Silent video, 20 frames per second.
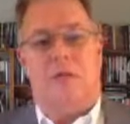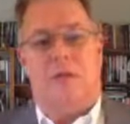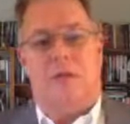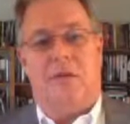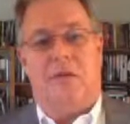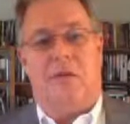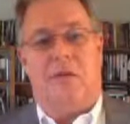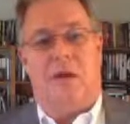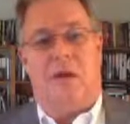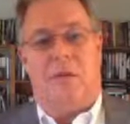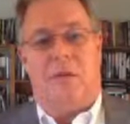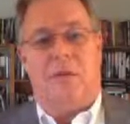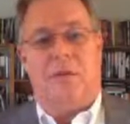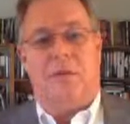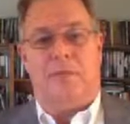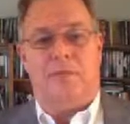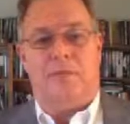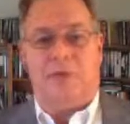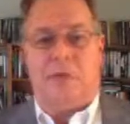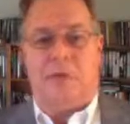built into this
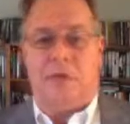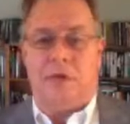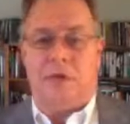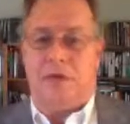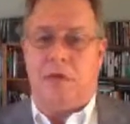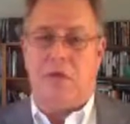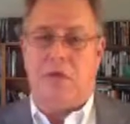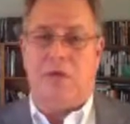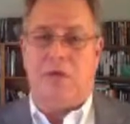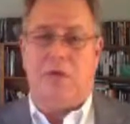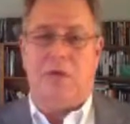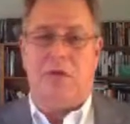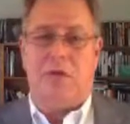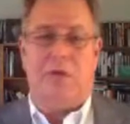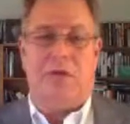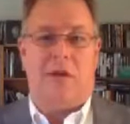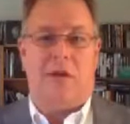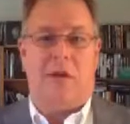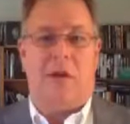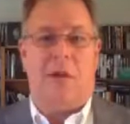helmet. You can
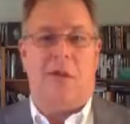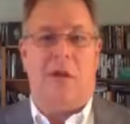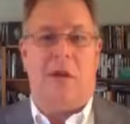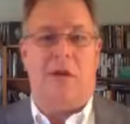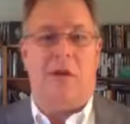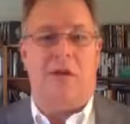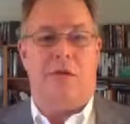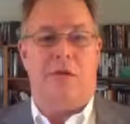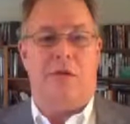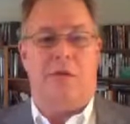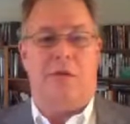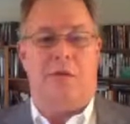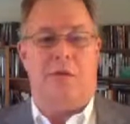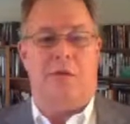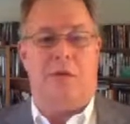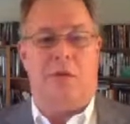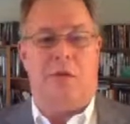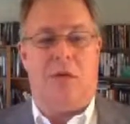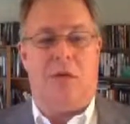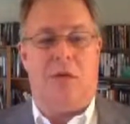go to this campaign and
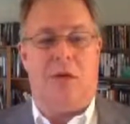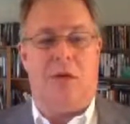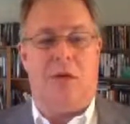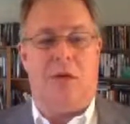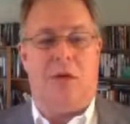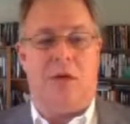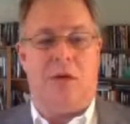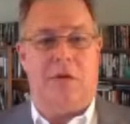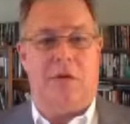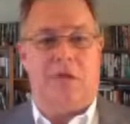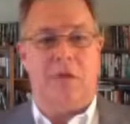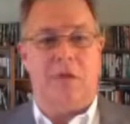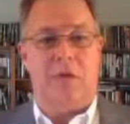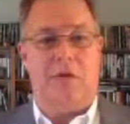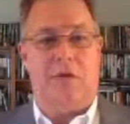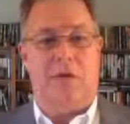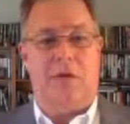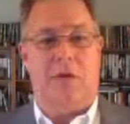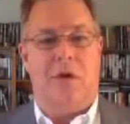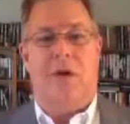look at it more on
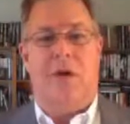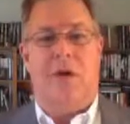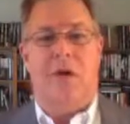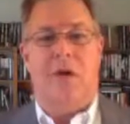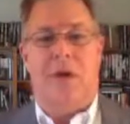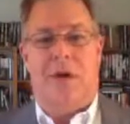your own.